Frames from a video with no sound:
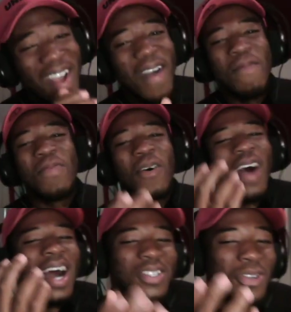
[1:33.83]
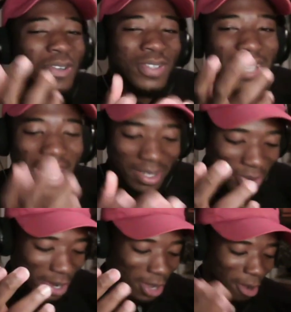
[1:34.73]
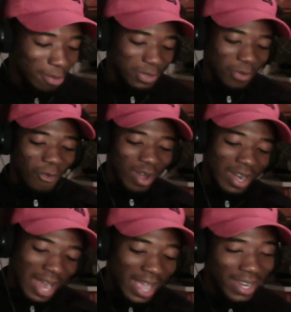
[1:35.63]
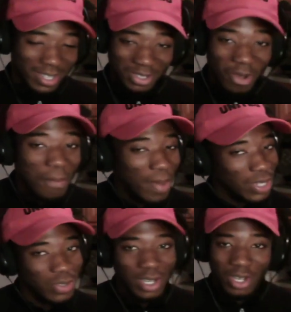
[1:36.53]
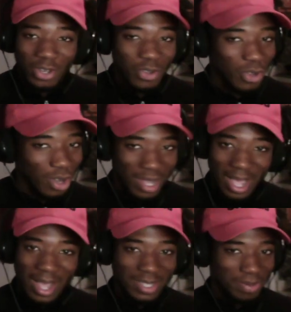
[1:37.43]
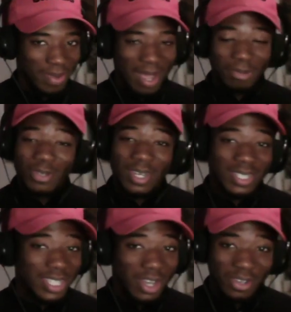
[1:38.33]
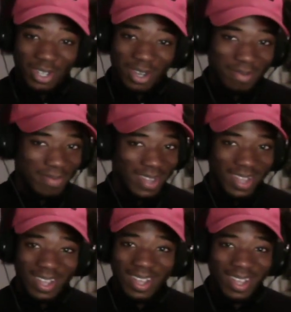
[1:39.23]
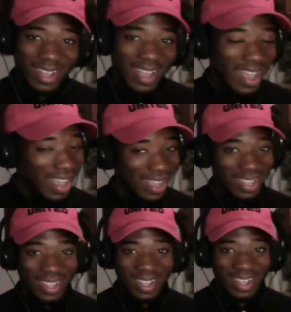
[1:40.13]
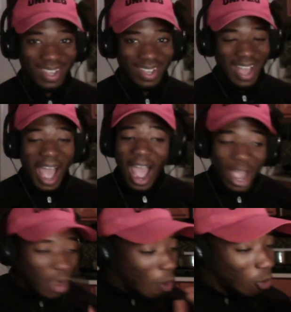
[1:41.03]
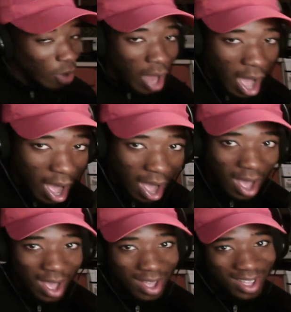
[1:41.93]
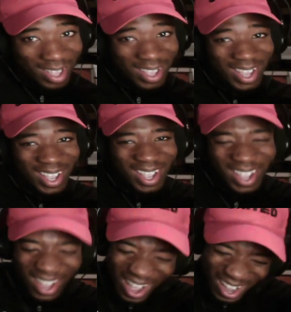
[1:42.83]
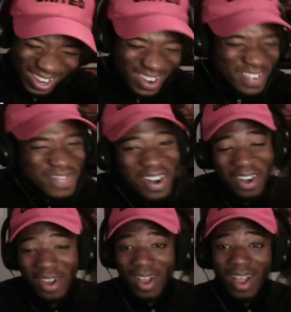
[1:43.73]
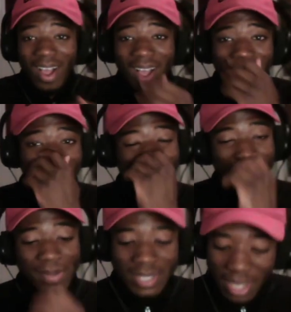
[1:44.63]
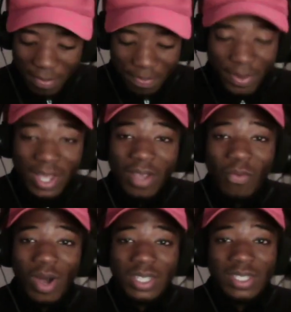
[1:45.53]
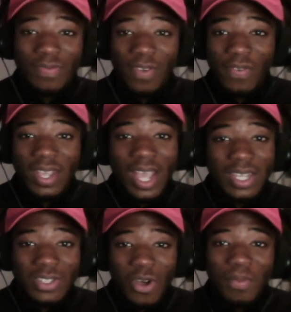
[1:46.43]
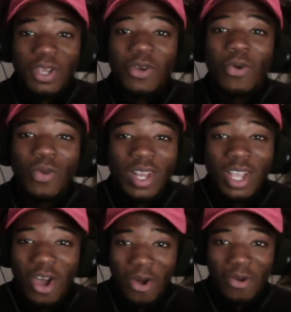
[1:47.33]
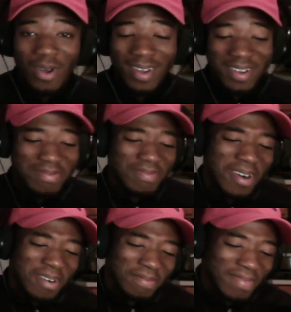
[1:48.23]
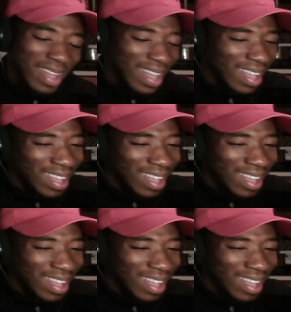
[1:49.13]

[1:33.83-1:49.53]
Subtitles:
Bro, I told you guys, when it comes to one-liners, don't mess with the New York guys, man. I'm trying to tell y'all, man. Hey, I ain't gonna lie. Come on. Baby said, big, watch VVS, call me Coolio. Come on, man.